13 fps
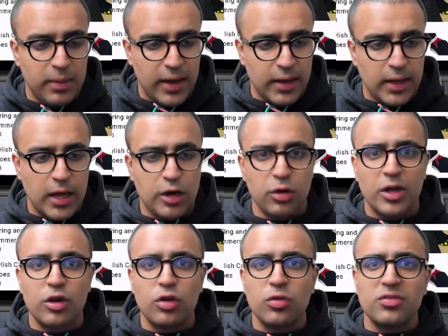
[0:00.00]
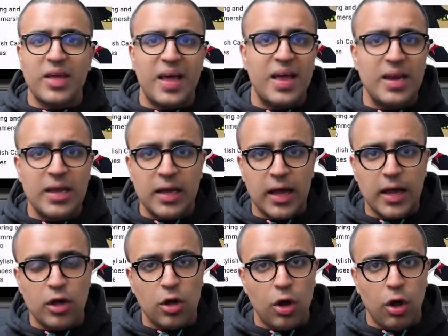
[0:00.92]
back, and you can use any
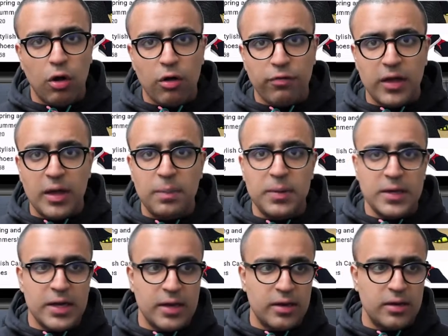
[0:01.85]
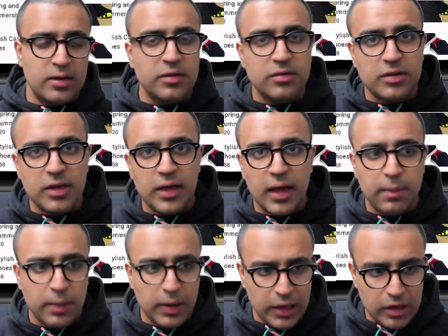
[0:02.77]
kind of API testing
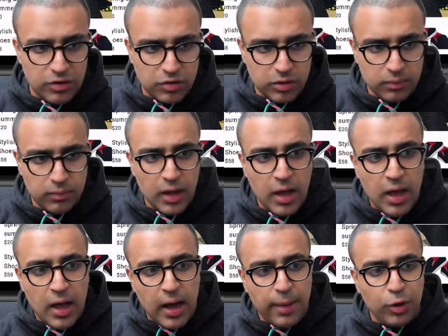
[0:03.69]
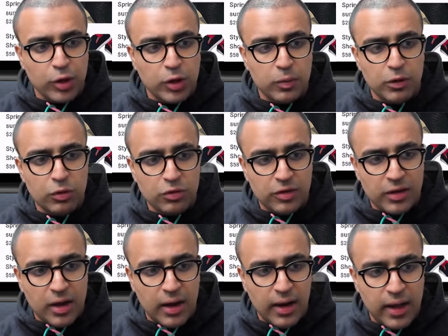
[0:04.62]
application. I'm going to be
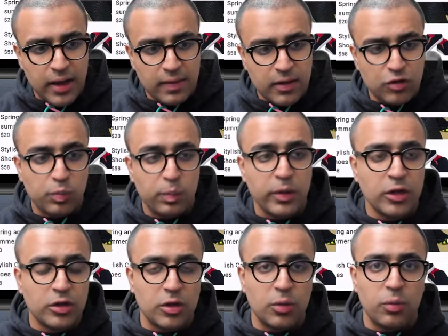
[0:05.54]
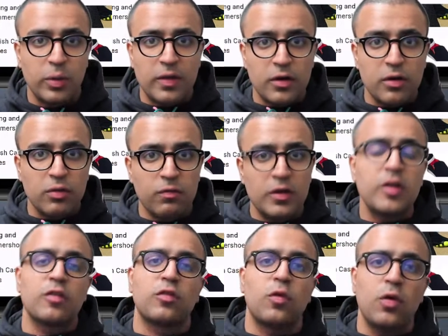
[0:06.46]
using a client that's built within
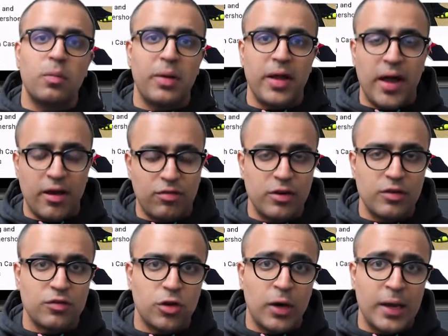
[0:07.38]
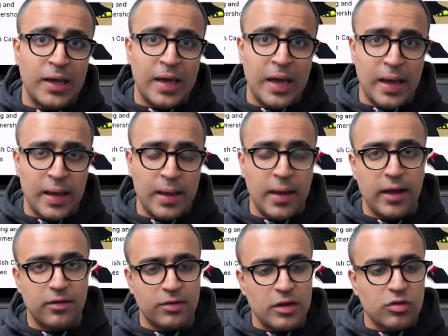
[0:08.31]
VS Code by actually installing a
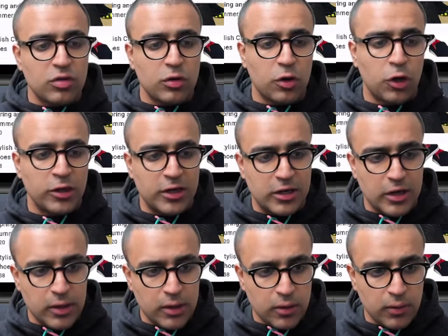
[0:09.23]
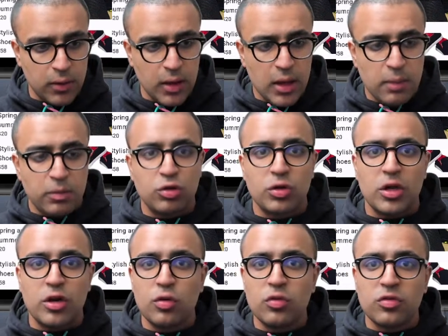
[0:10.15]
extension called Tender, but you
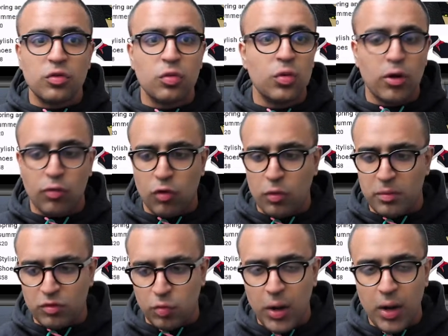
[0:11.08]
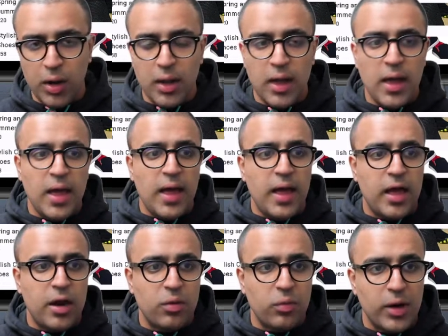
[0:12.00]
can use Google Chrome as well.
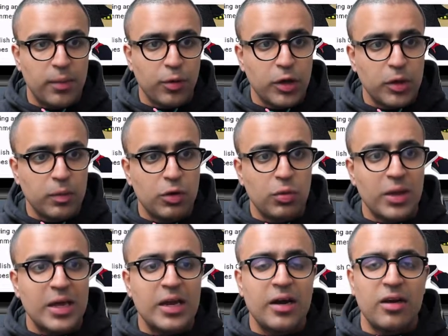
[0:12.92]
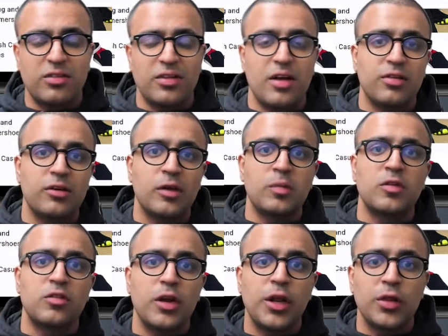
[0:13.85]
And what I'm going to be doing here is actually
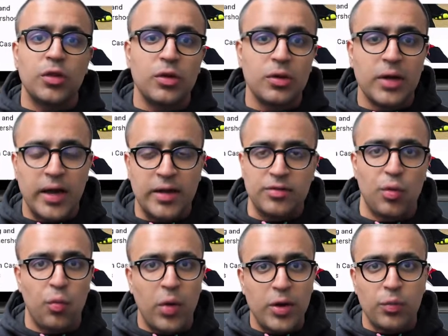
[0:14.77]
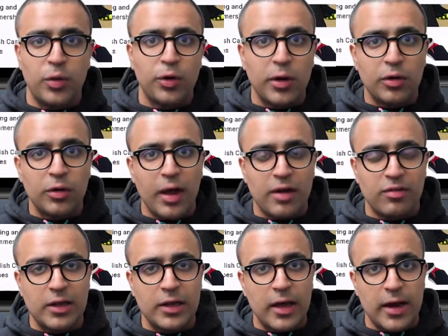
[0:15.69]
demonstrating to you guys what we're going to
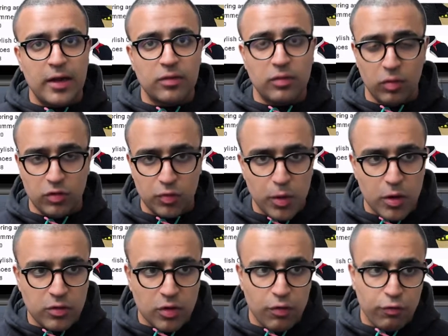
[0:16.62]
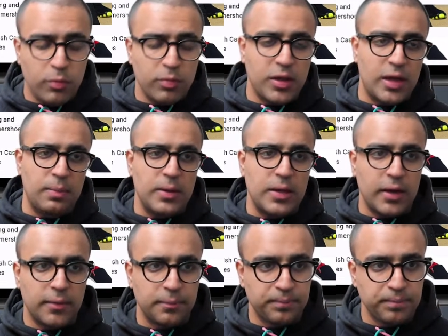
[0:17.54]
actually get as a response from the
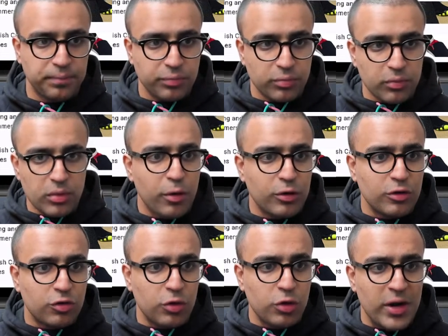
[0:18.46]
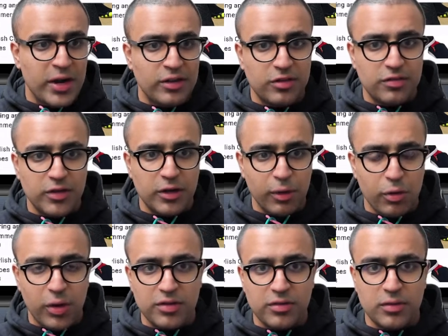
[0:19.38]
API. I'm going to show you an existing
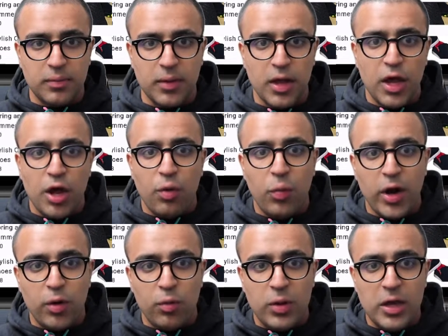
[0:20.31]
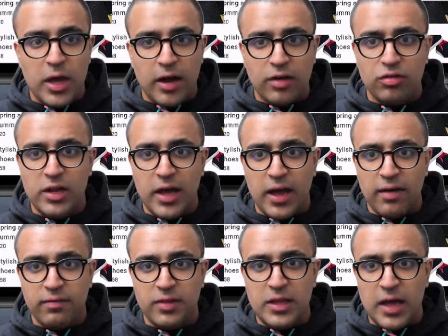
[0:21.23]
request where we actually
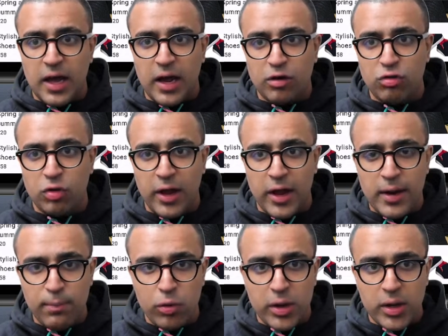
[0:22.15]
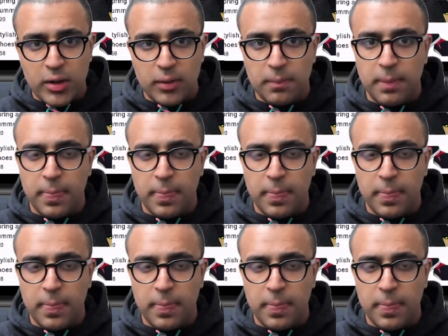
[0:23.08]
have the actual endpoint